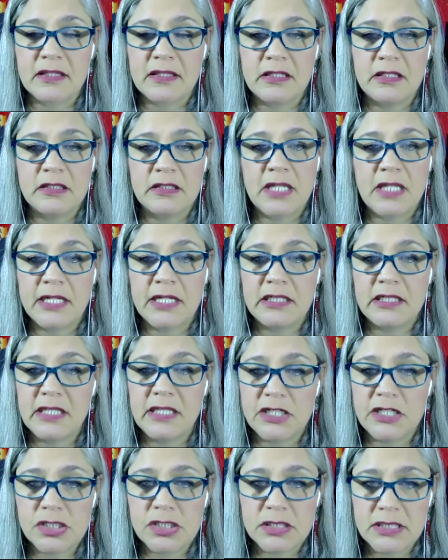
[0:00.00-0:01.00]
the United
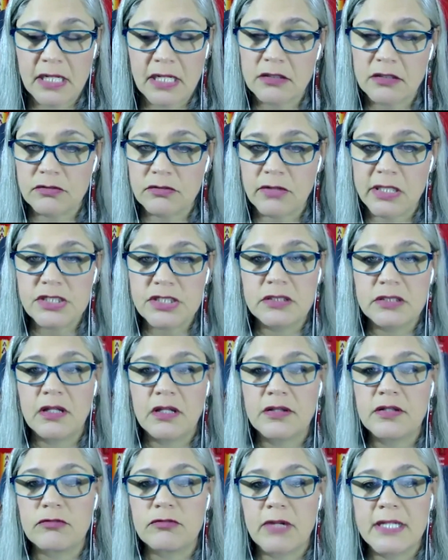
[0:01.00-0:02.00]
Nations Declaration
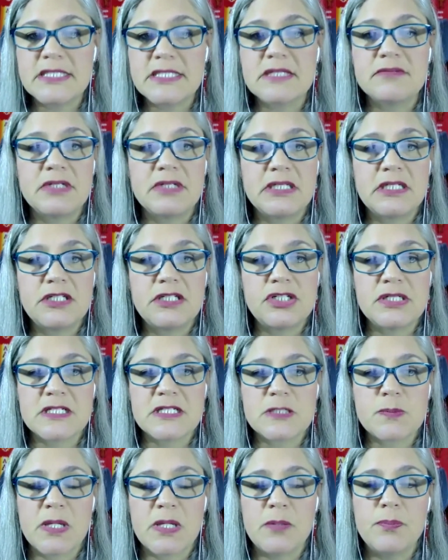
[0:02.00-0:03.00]
on the Rights of
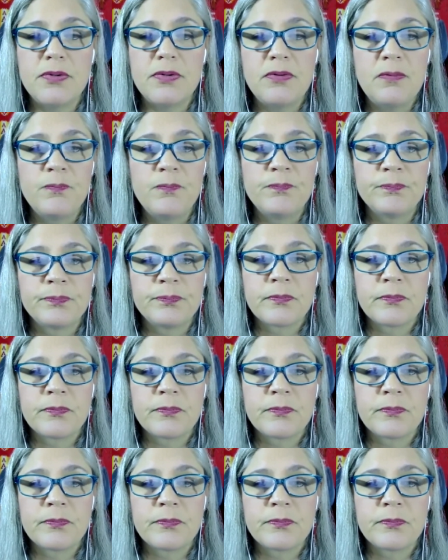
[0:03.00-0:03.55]
Indigenous People.